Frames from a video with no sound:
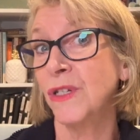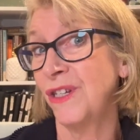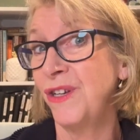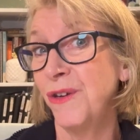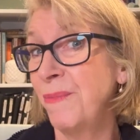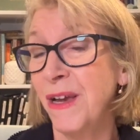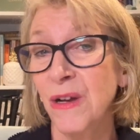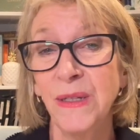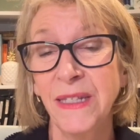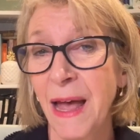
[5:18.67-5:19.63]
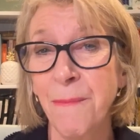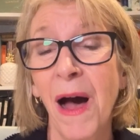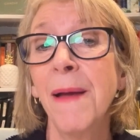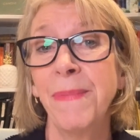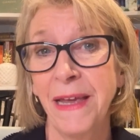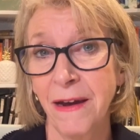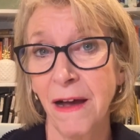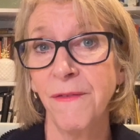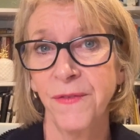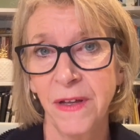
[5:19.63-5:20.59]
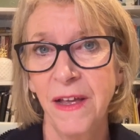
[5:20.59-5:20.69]
to you, because that might be
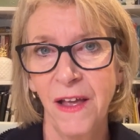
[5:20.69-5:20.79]
enough